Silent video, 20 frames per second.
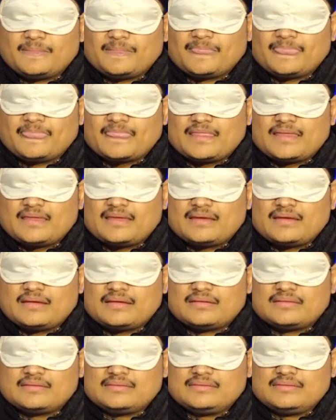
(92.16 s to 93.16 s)

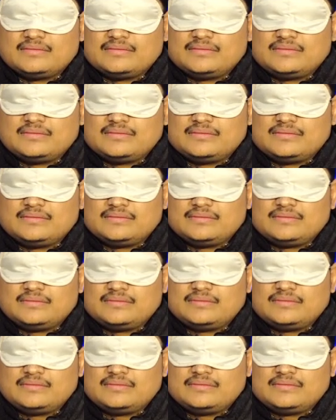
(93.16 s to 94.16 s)

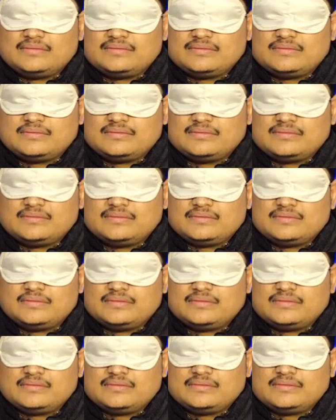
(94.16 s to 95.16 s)

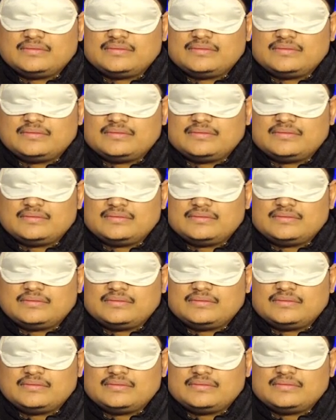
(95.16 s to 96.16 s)

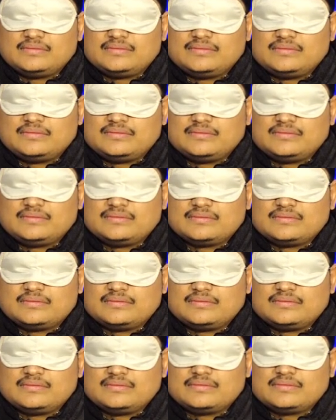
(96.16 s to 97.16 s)

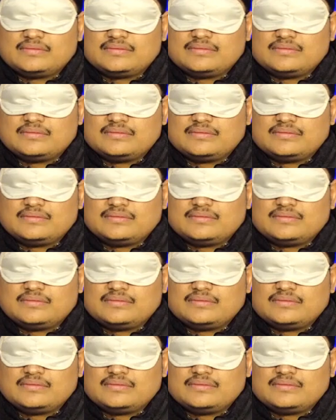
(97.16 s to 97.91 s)
Nobody speaks.